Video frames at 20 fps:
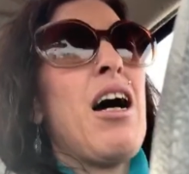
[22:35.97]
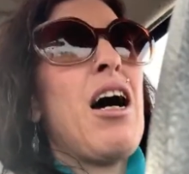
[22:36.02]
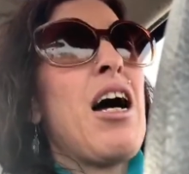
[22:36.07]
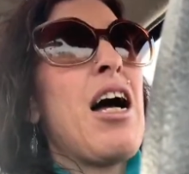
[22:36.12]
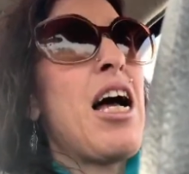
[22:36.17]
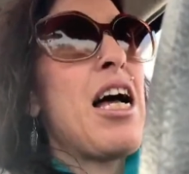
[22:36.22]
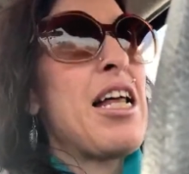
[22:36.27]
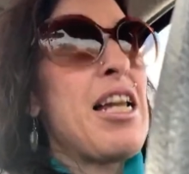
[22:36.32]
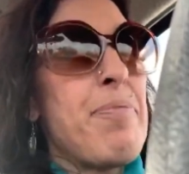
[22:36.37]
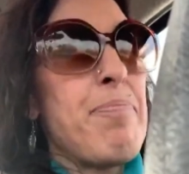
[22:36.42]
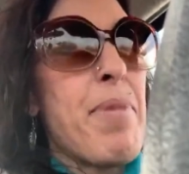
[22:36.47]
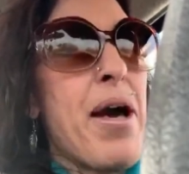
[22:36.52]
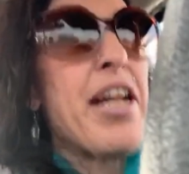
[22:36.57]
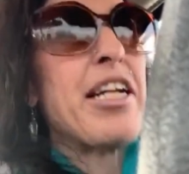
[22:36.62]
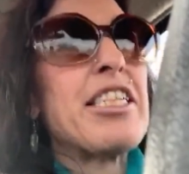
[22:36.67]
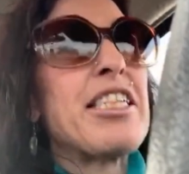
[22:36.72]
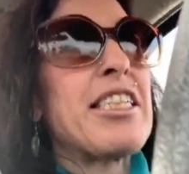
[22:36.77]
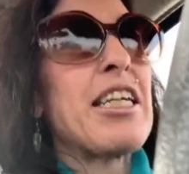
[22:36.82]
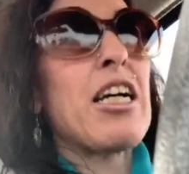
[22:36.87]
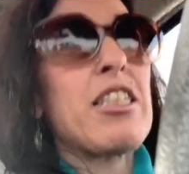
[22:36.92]
And
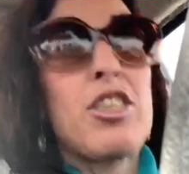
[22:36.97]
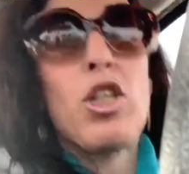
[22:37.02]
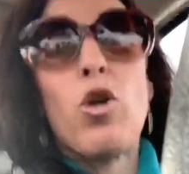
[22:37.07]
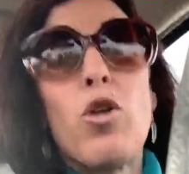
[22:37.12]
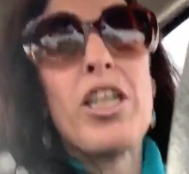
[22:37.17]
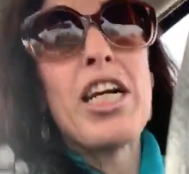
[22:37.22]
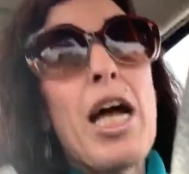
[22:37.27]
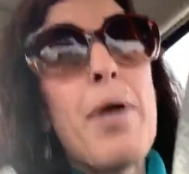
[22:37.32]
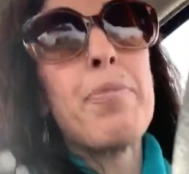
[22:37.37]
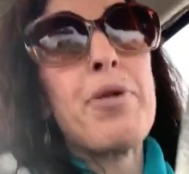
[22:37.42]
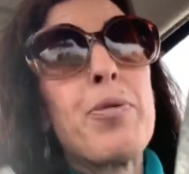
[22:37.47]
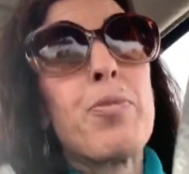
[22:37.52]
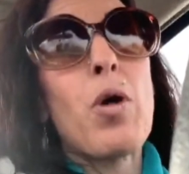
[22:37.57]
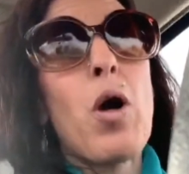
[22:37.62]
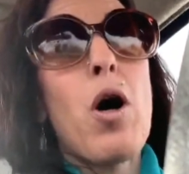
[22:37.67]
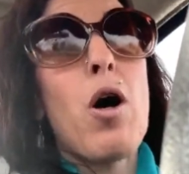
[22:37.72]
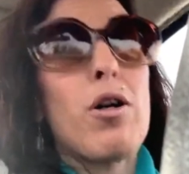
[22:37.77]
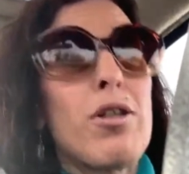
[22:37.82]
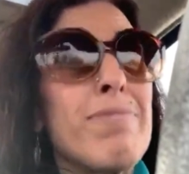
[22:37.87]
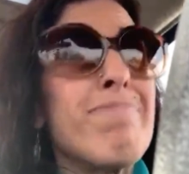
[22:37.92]
medicine, don't get me
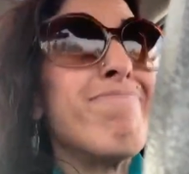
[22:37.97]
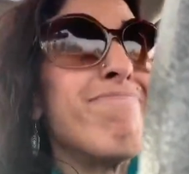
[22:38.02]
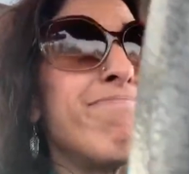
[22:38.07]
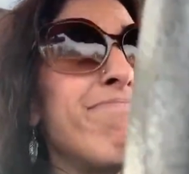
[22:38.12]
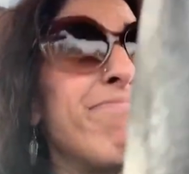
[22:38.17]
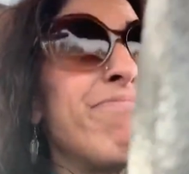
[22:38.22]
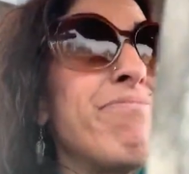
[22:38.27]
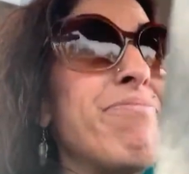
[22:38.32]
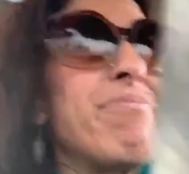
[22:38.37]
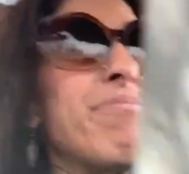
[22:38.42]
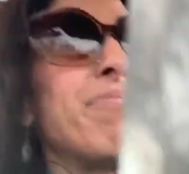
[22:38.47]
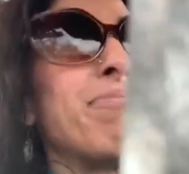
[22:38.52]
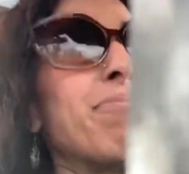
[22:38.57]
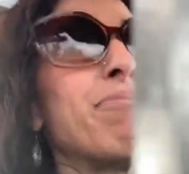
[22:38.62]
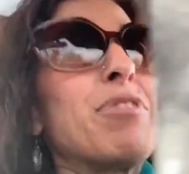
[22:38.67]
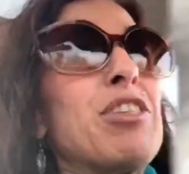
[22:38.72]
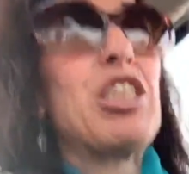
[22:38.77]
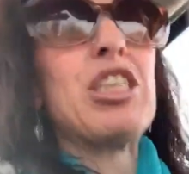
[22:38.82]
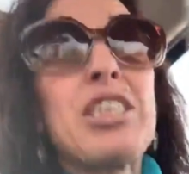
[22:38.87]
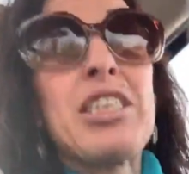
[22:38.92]
wrong,
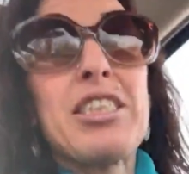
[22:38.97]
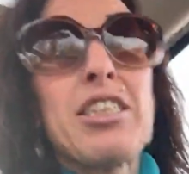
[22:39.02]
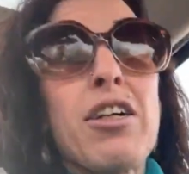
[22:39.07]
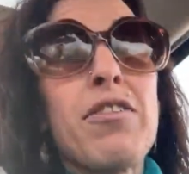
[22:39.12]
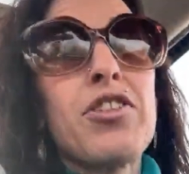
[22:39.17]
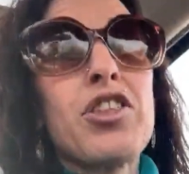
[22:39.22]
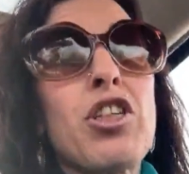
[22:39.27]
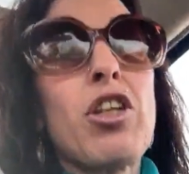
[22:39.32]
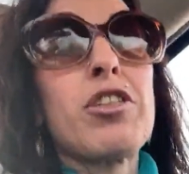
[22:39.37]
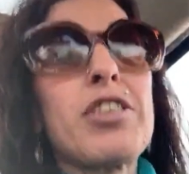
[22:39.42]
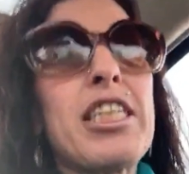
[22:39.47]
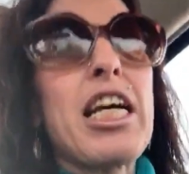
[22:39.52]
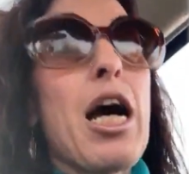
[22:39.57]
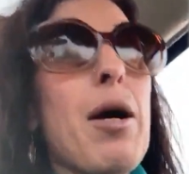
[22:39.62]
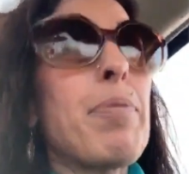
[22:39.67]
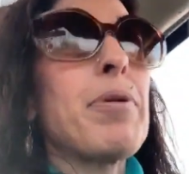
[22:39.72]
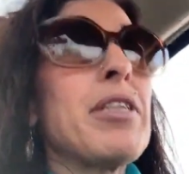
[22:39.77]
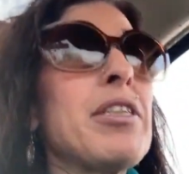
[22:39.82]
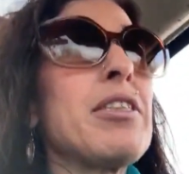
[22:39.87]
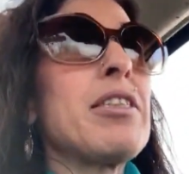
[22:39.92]
when this stuff starts
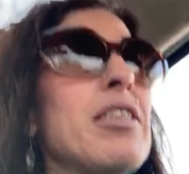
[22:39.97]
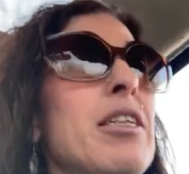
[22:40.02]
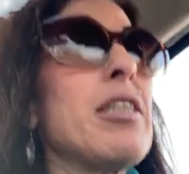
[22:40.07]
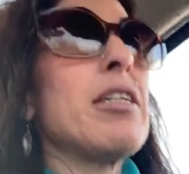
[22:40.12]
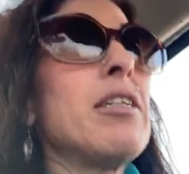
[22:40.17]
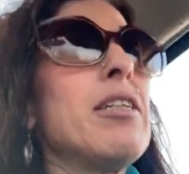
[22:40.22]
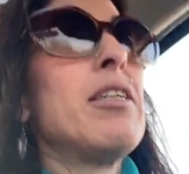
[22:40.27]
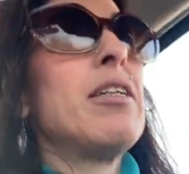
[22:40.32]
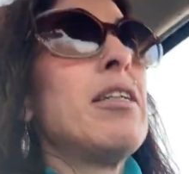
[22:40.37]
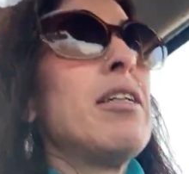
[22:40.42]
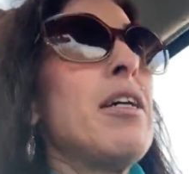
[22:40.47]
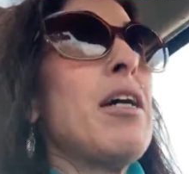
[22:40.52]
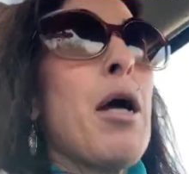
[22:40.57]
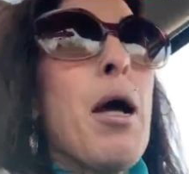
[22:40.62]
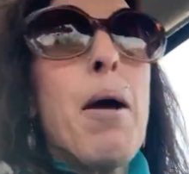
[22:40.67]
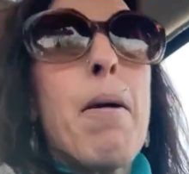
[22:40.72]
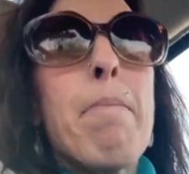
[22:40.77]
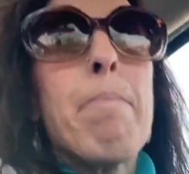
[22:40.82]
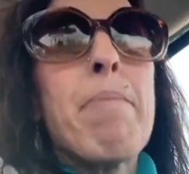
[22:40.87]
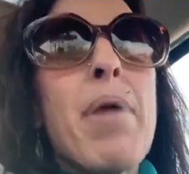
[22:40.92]
happening to you,
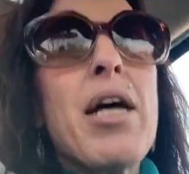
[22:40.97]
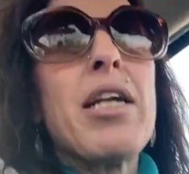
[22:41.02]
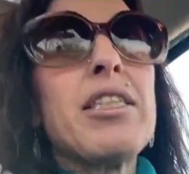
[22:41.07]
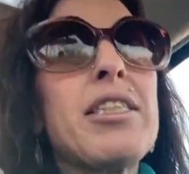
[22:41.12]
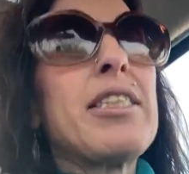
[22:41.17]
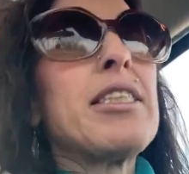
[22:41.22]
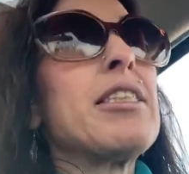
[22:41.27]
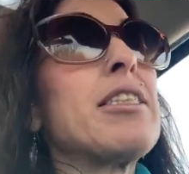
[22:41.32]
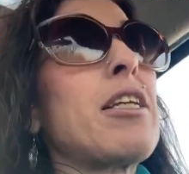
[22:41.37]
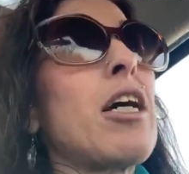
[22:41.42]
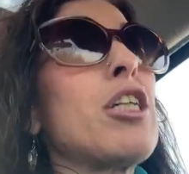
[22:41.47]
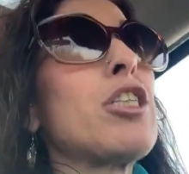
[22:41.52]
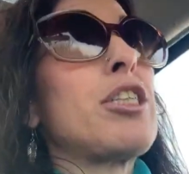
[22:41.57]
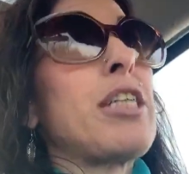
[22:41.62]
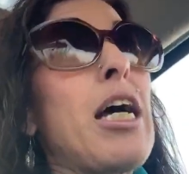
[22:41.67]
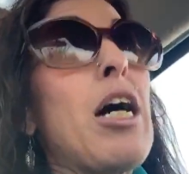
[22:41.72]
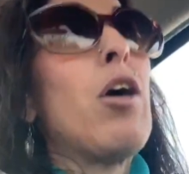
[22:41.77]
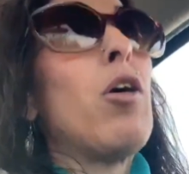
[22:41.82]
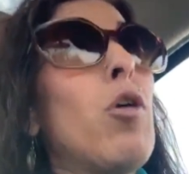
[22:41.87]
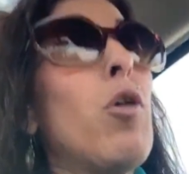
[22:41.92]
medicine does
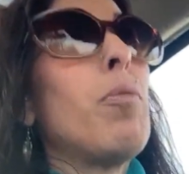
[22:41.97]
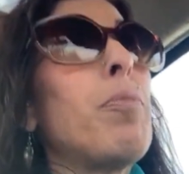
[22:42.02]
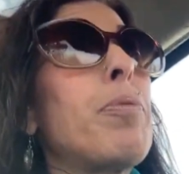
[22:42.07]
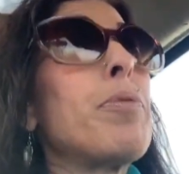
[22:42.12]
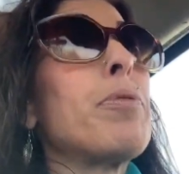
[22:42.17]
help.